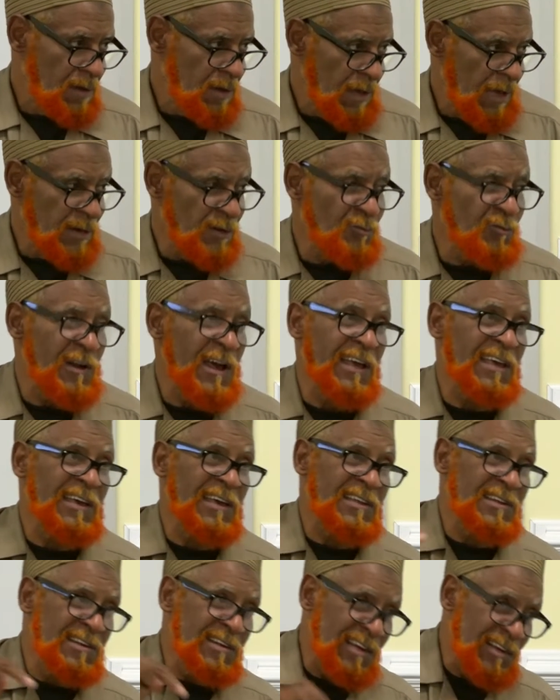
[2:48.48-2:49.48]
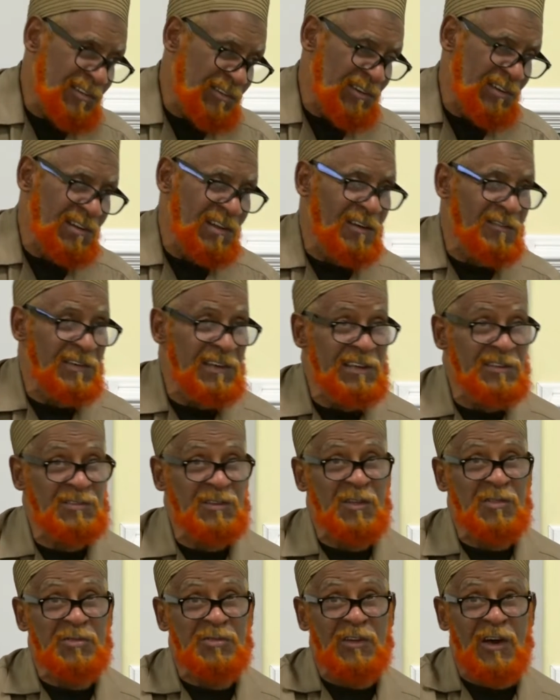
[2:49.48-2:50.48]
and recognition of his
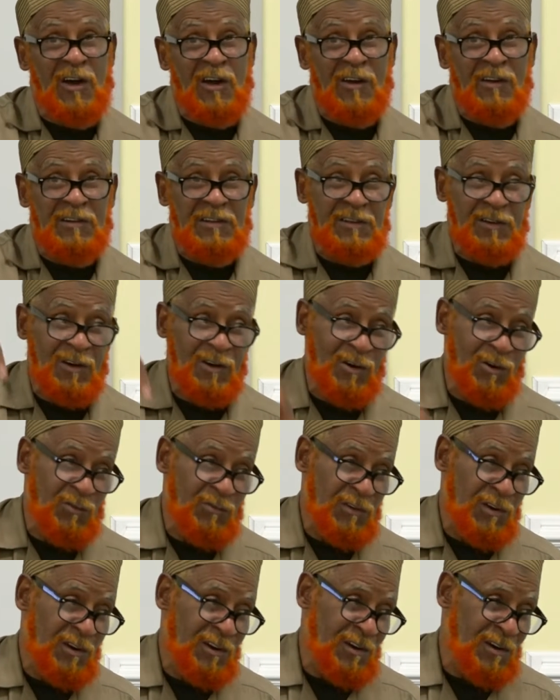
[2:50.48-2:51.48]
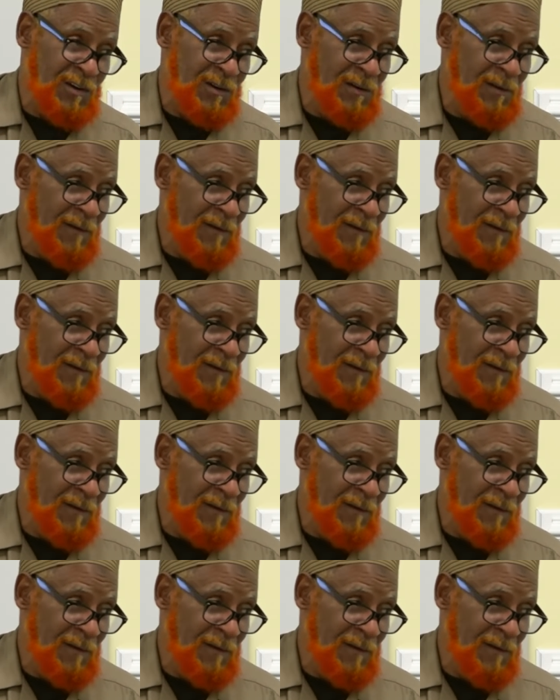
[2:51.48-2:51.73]
authority over her.